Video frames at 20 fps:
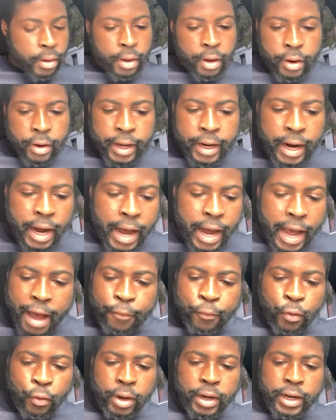Okay, now I
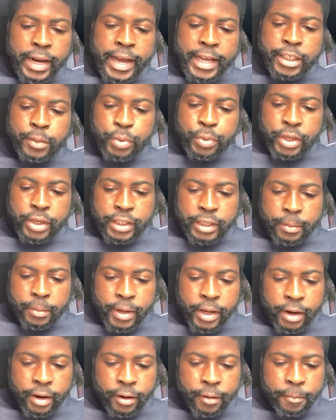have one last precept
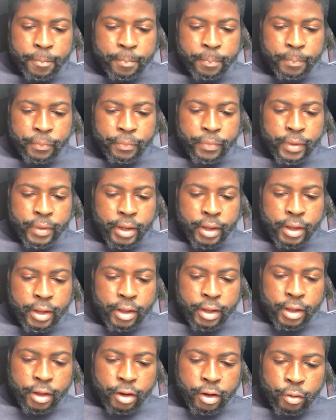here,
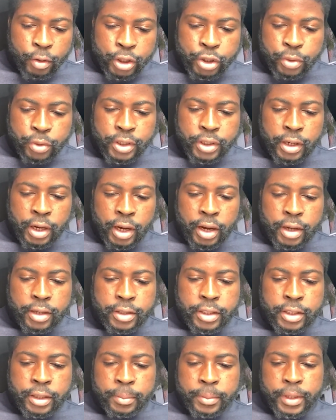which was uh,
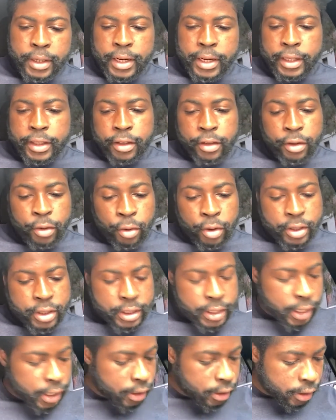something that the Lord
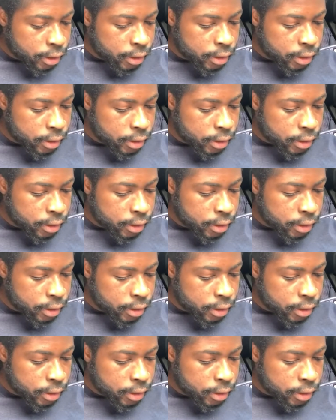said.